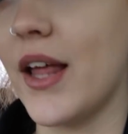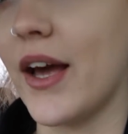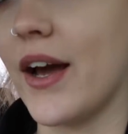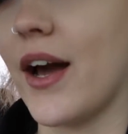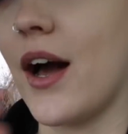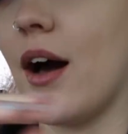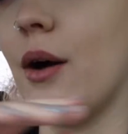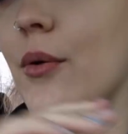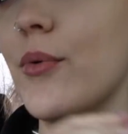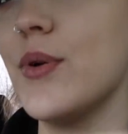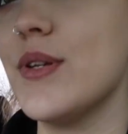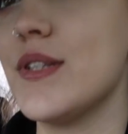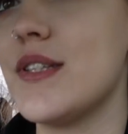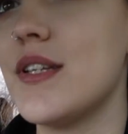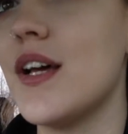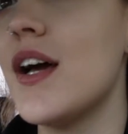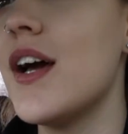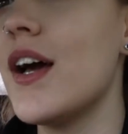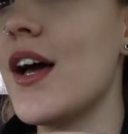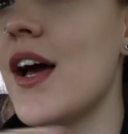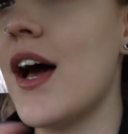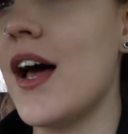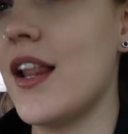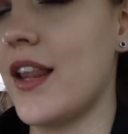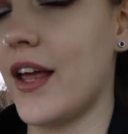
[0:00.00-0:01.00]
Like, I was,
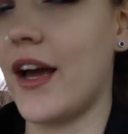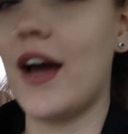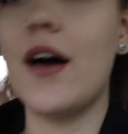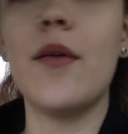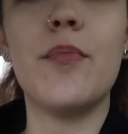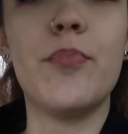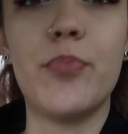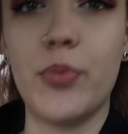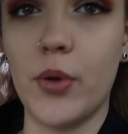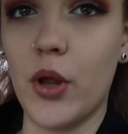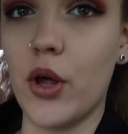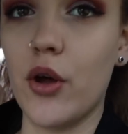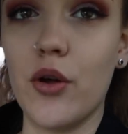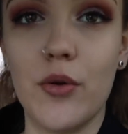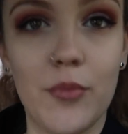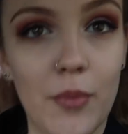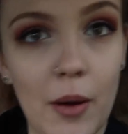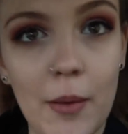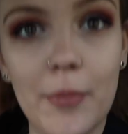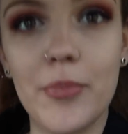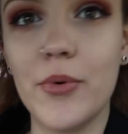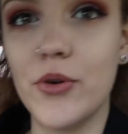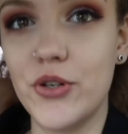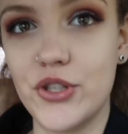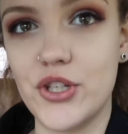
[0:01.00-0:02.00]
like, I've blown
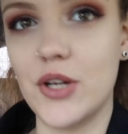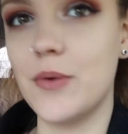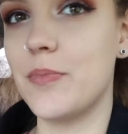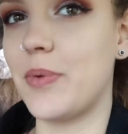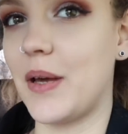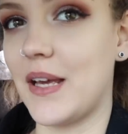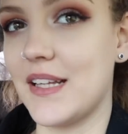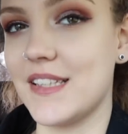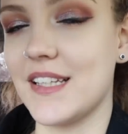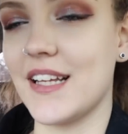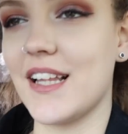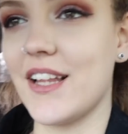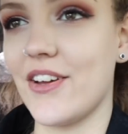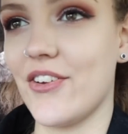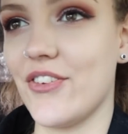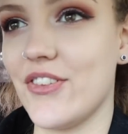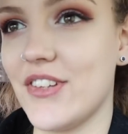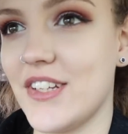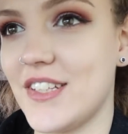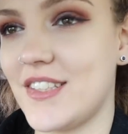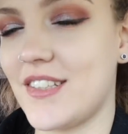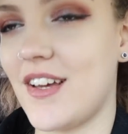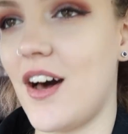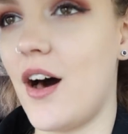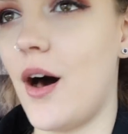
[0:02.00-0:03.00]
my budget basically on
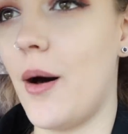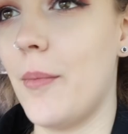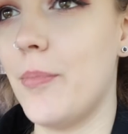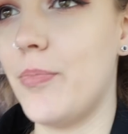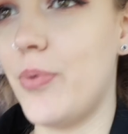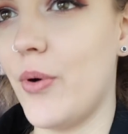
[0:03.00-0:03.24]
this car,